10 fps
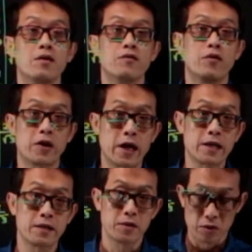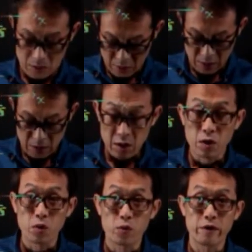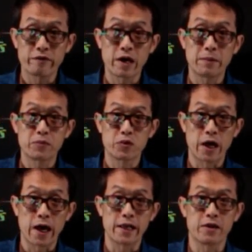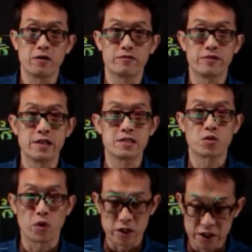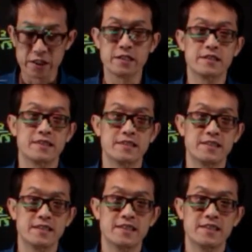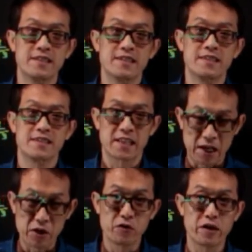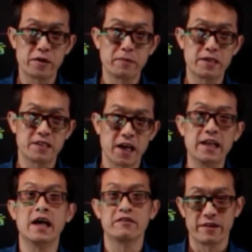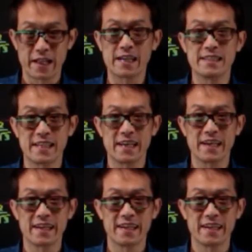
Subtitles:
for that we have come to the end of this question. Thank you very much and have a nice day.